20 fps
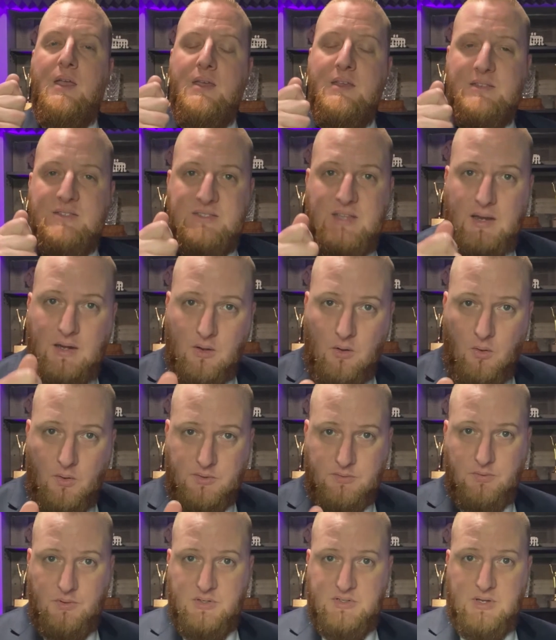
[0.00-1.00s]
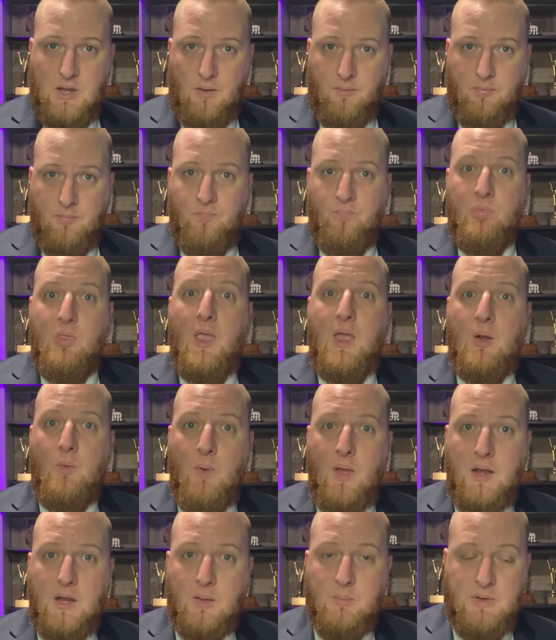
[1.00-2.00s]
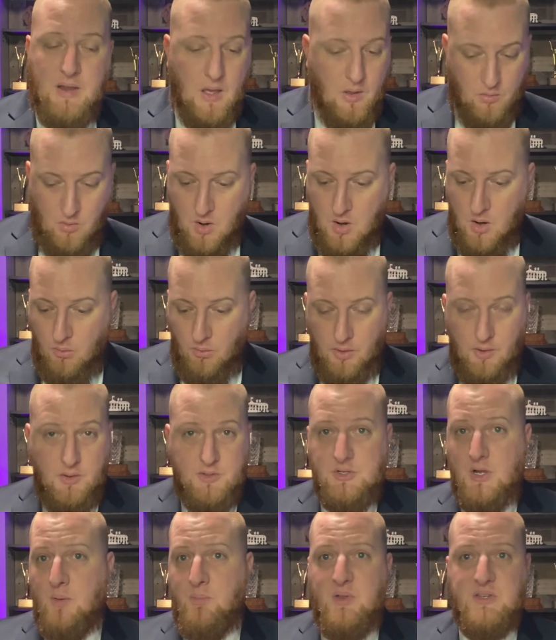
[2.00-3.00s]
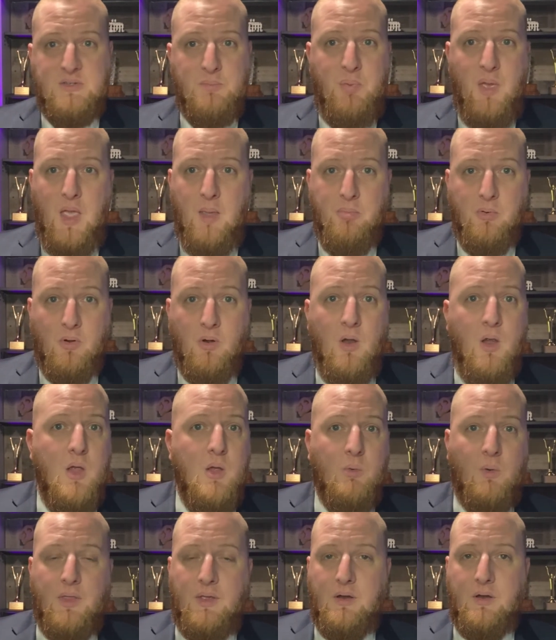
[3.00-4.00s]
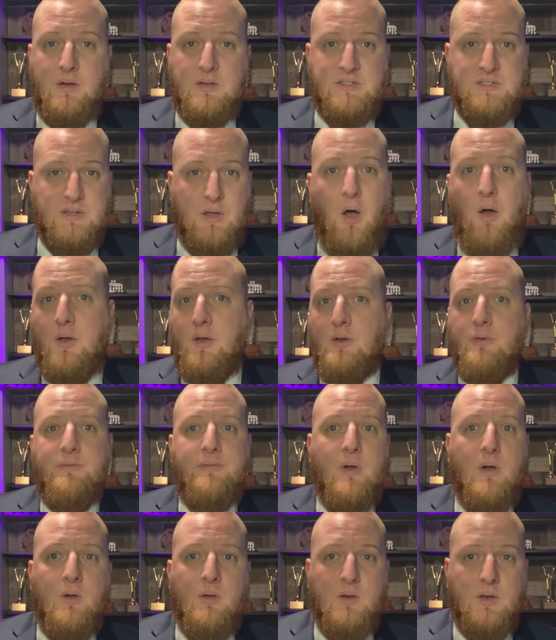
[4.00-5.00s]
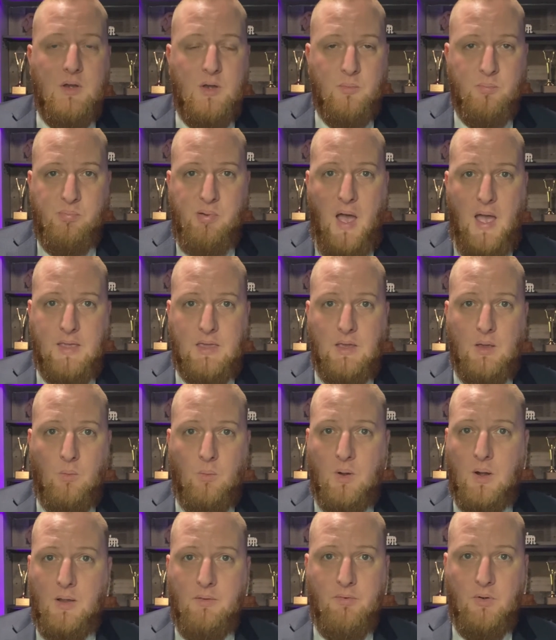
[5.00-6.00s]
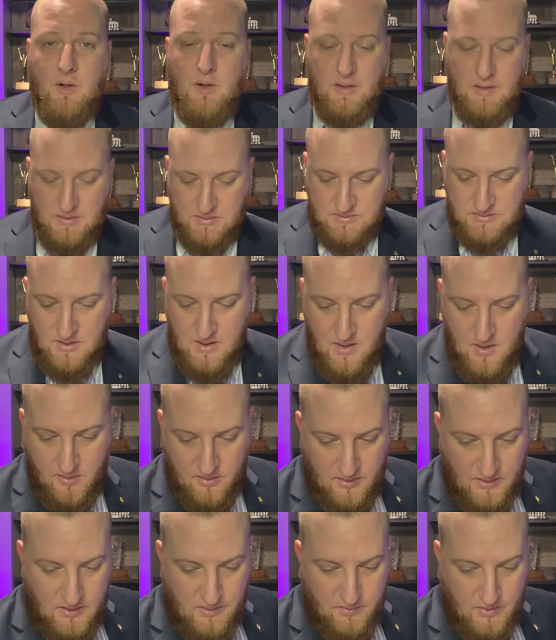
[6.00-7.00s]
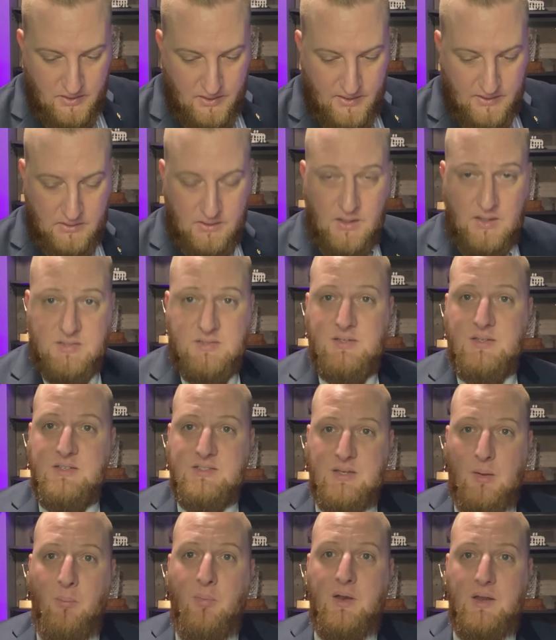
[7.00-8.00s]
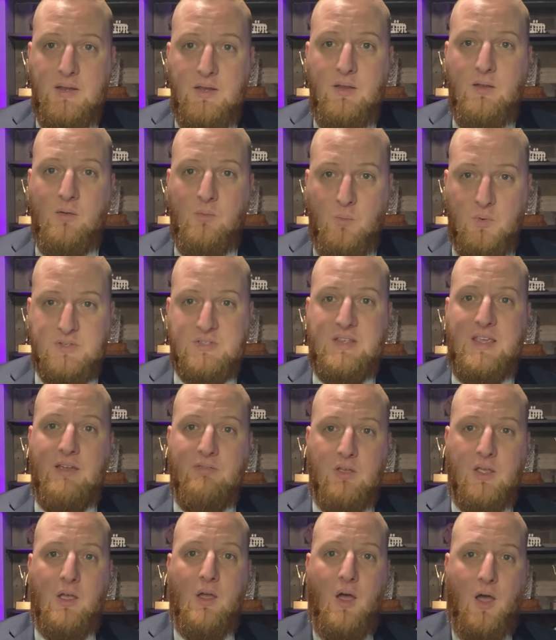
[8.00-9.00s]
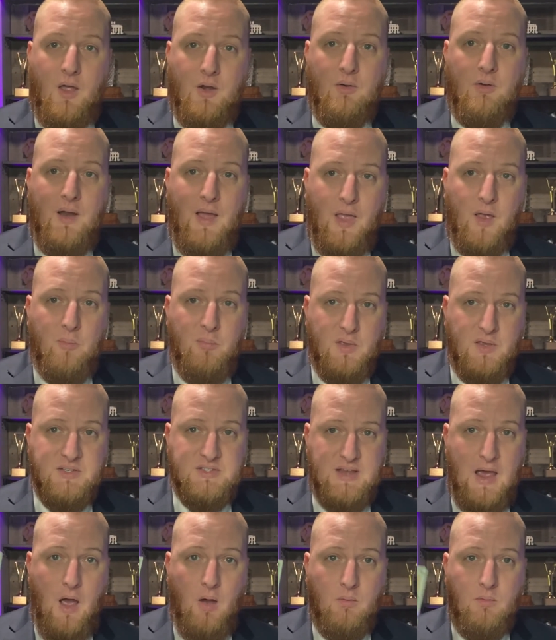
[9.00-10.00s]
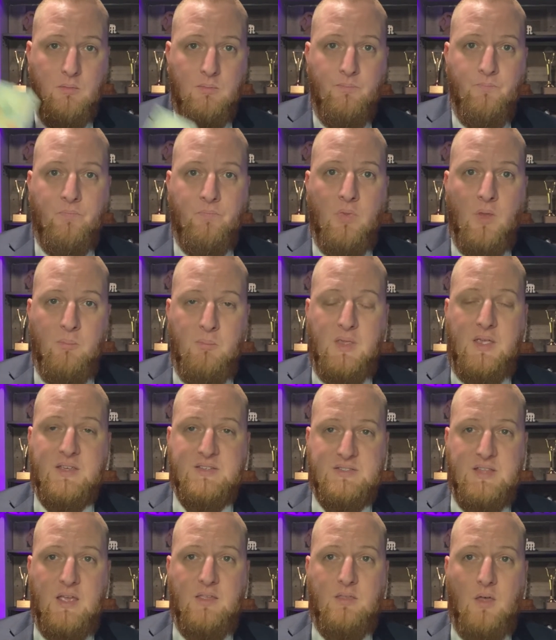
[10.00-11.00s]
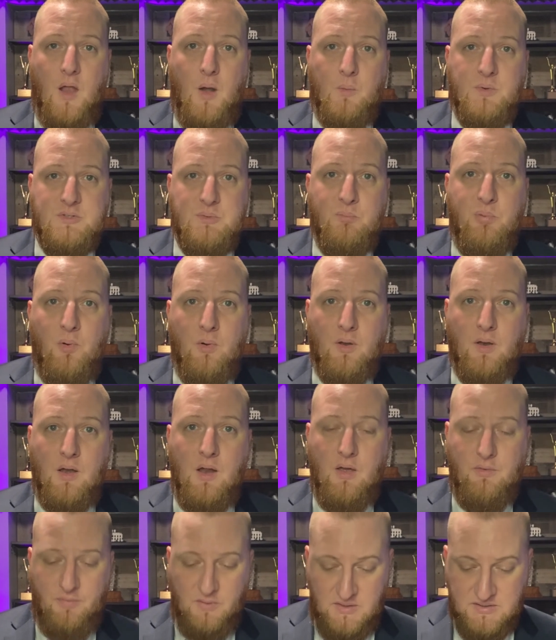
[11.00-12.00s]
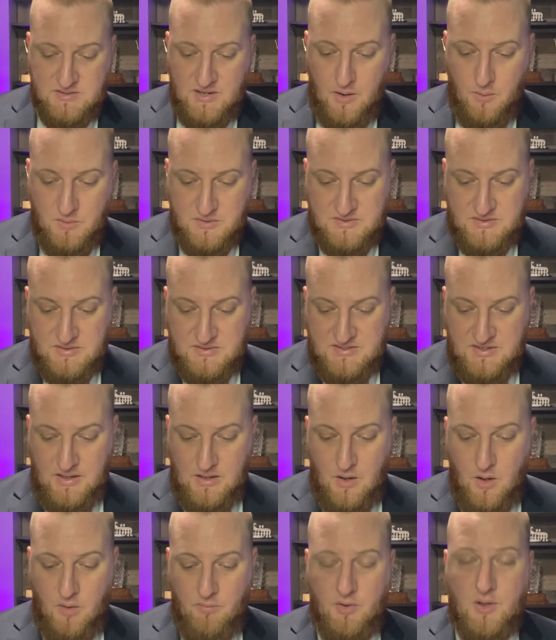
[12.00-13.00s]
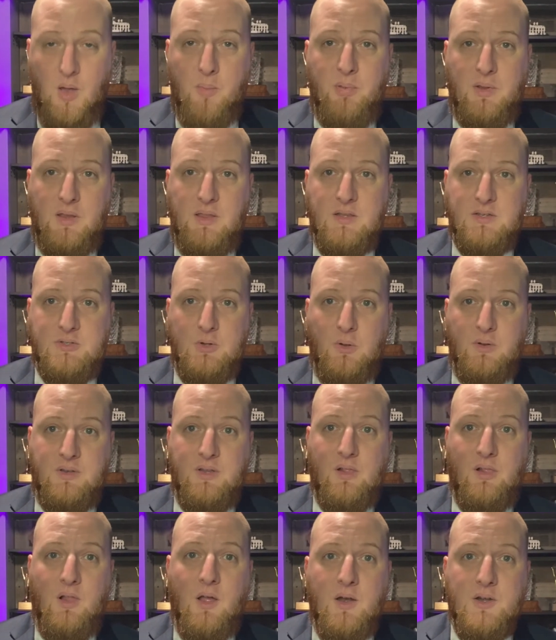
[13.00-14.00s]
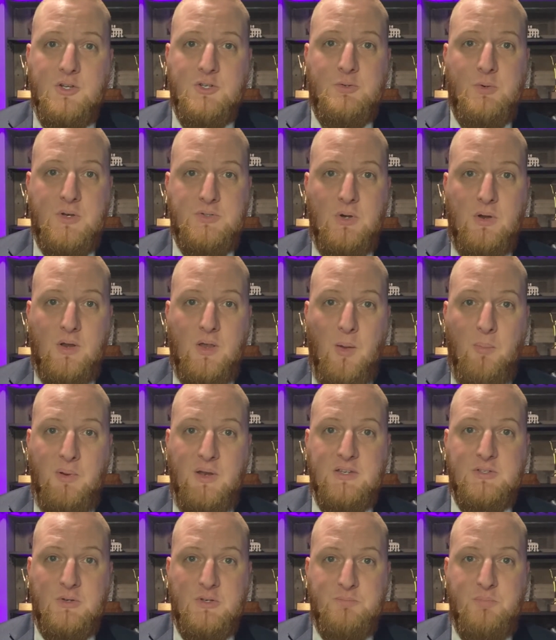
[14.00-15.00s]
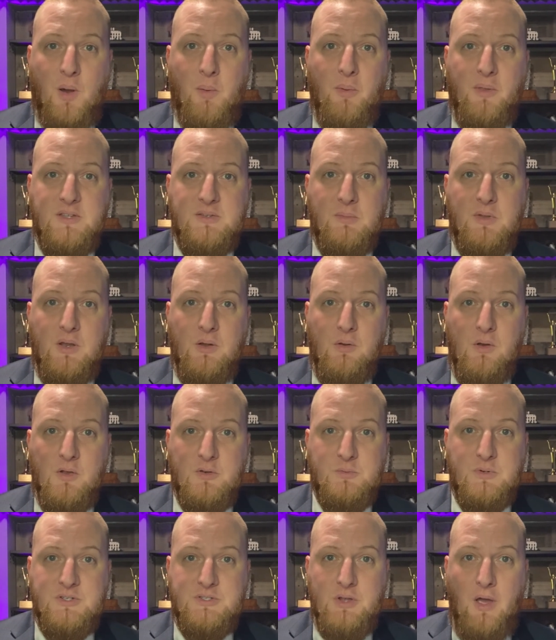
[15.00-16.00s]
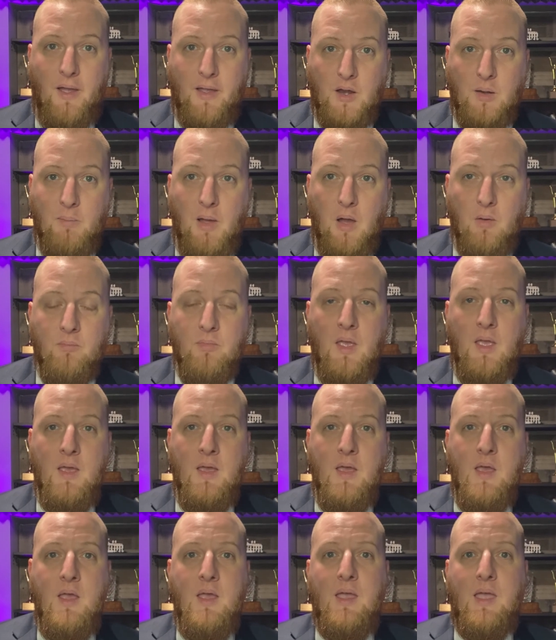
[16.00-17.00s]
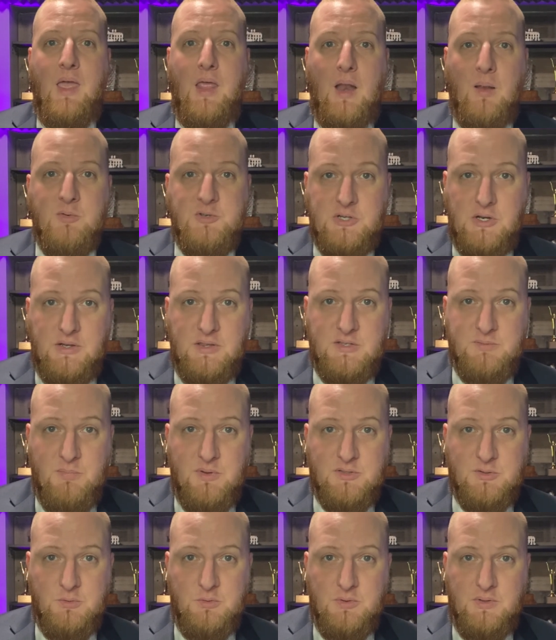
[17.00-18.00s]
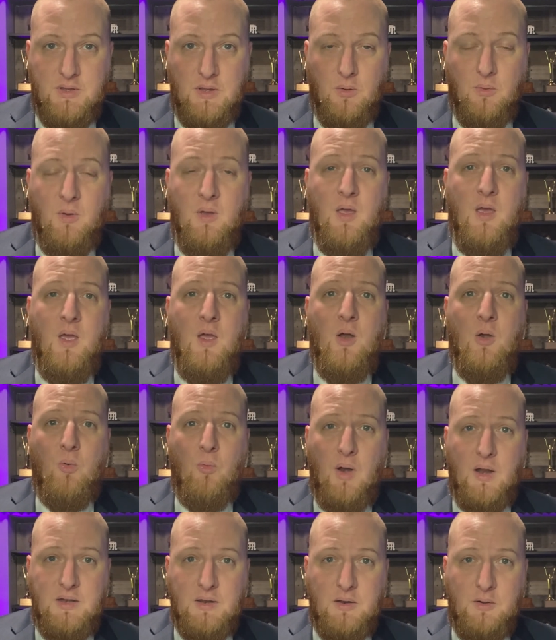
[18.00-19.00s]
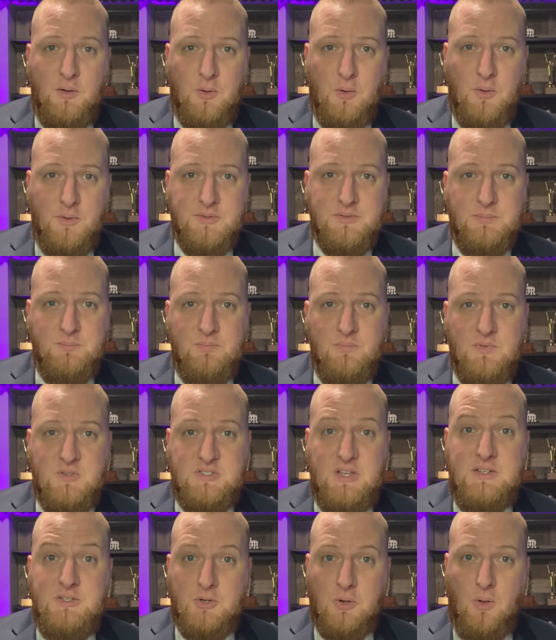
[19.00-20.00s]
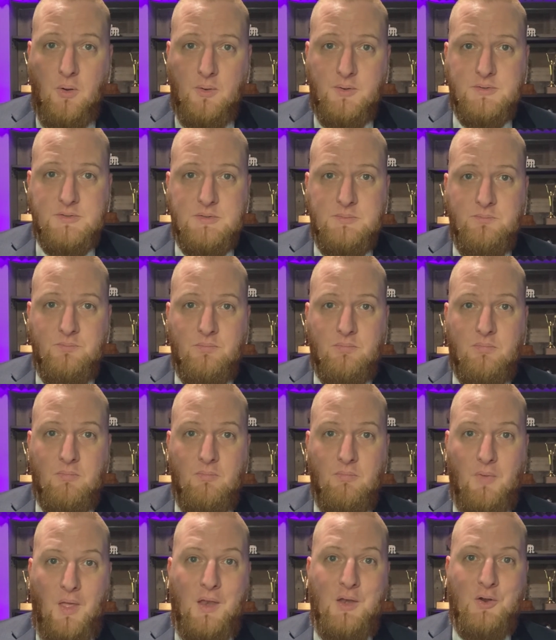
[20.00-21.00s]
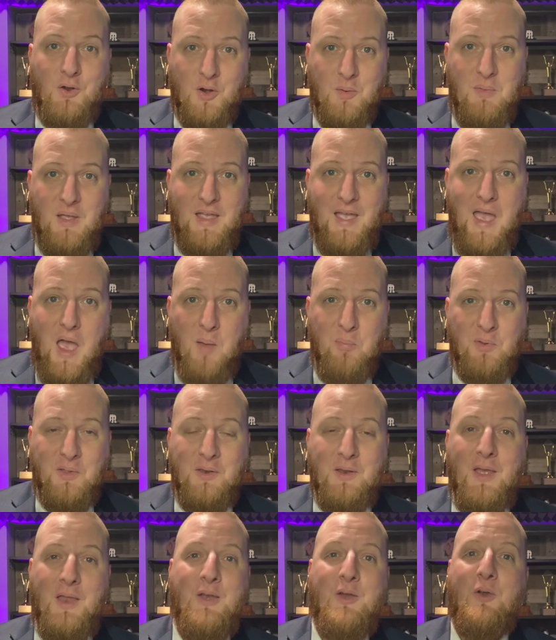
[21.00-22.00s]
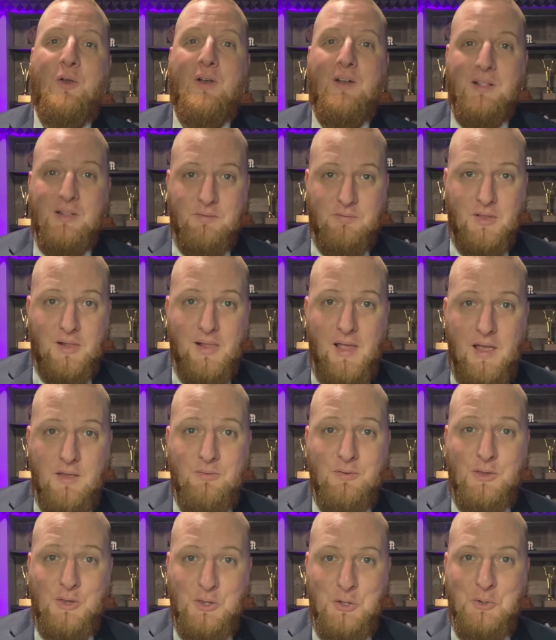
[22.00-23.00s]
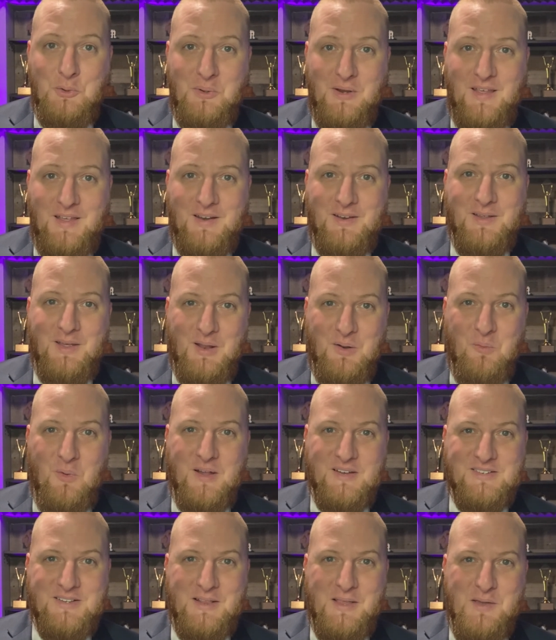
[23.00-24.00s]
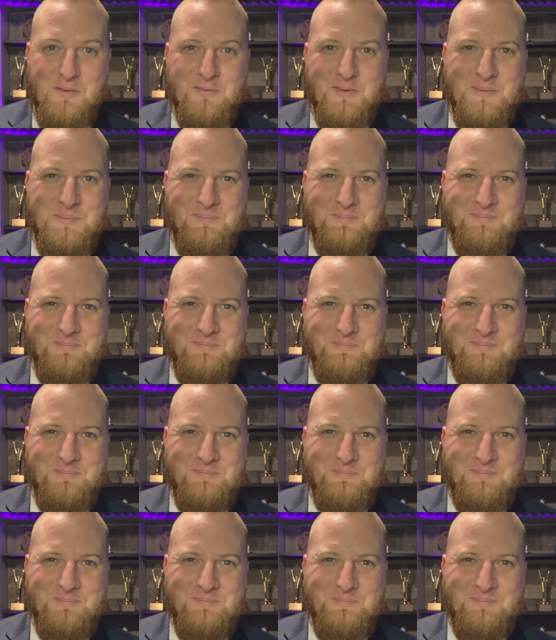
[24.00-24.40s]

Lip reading: Setting goals for yourself and writing them down, whether it's on a piece of paper, whether it's on your phone, in your pocket, wherever it is. Think of it like this. Somebody was giving $100 bills out because they thought it was important enough. And this guy was the CEO of a company that sold to the largest restaurant company, so he's probably somebody who knows what he's talking about. And I'm sharing this message with you. Write down your goals. Set your goals, and you're going to make it happen, and you're going to live the life you need and want to live.